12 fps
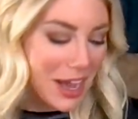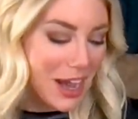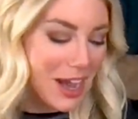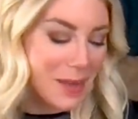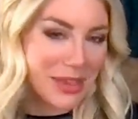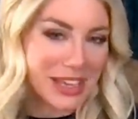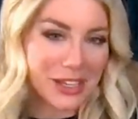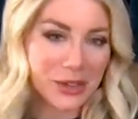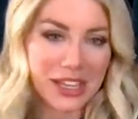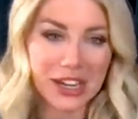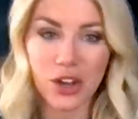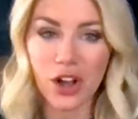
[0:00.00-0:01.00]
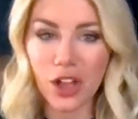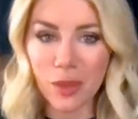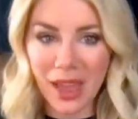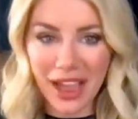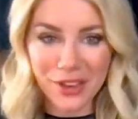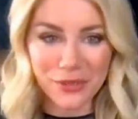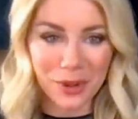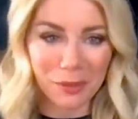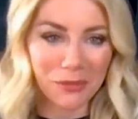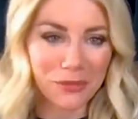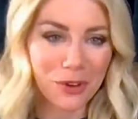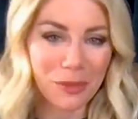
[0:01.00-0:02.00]
um, and you'd get a call back
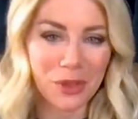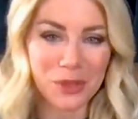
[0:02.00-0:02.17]
from from